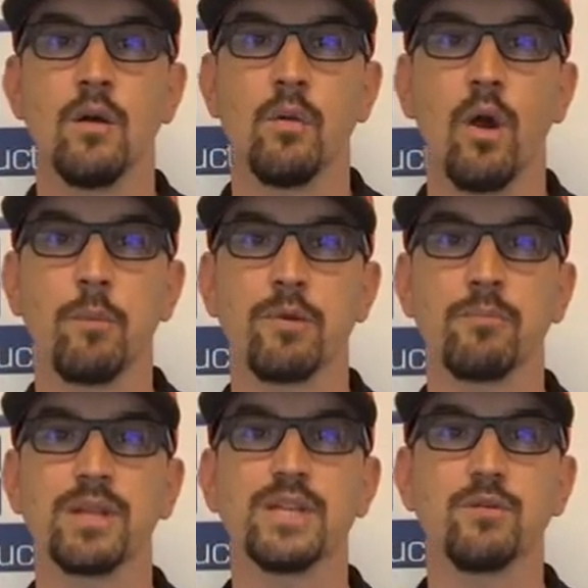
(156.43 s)
We hope you're
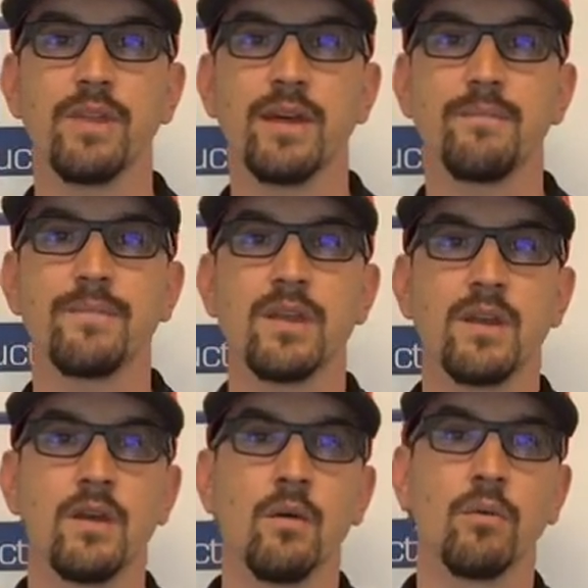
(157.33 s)
pleased with it.
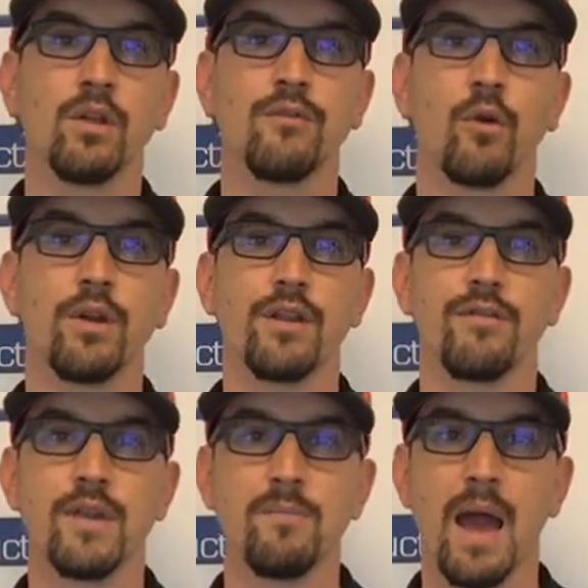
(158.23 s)
We look forward to your
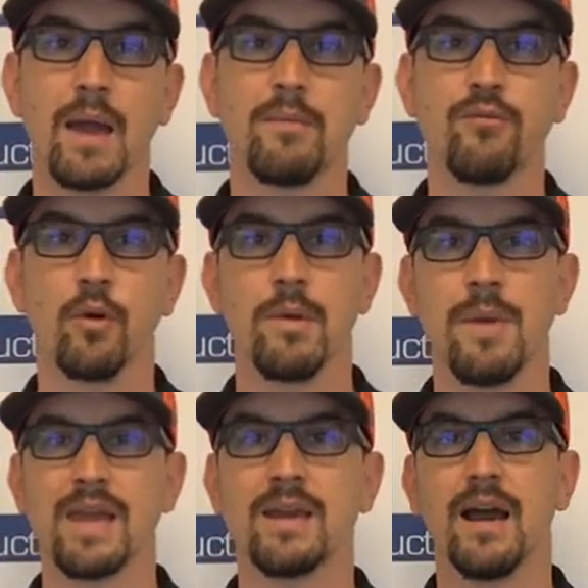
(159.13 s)
feedback before we
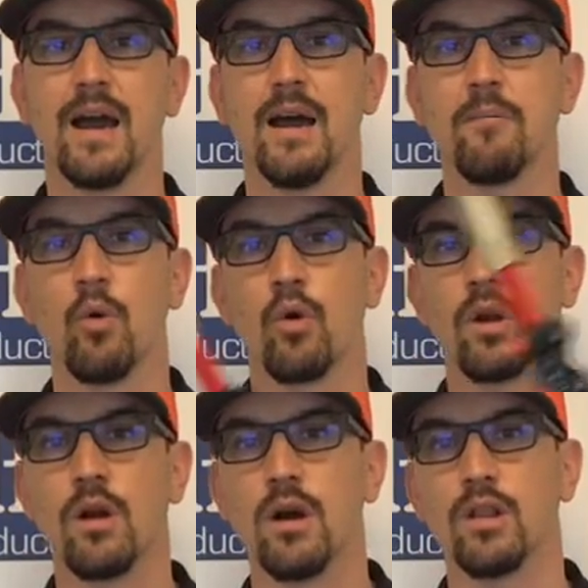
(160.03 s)
make
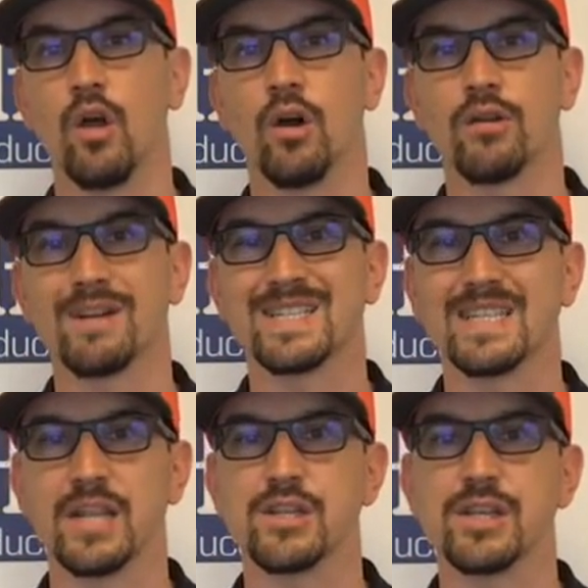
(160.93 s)
more longer
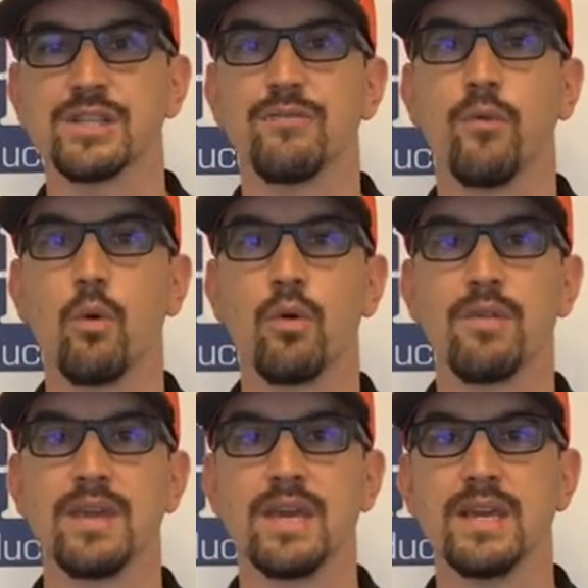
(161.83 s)
extensions for
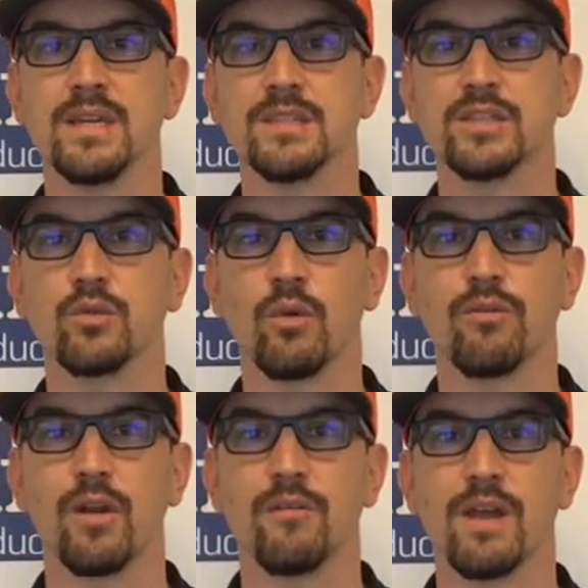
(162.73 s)
the
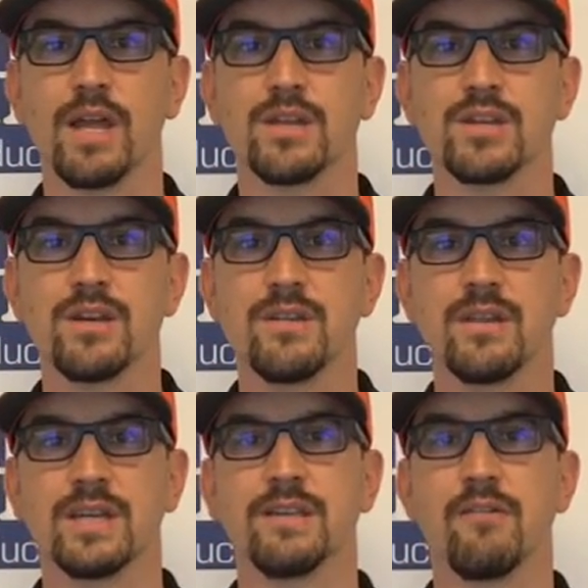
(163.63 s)
storefront range.
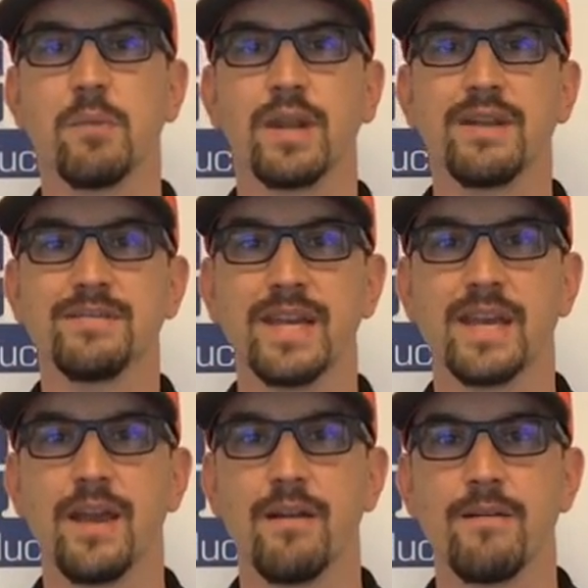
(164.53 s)
Thanks everybody. Take
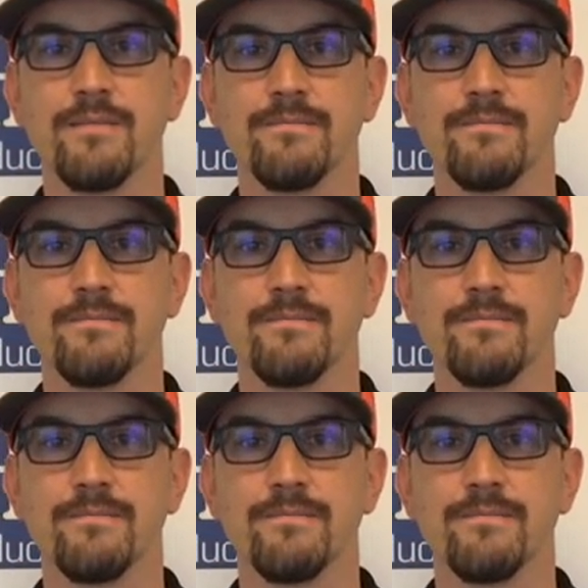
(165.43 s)
care.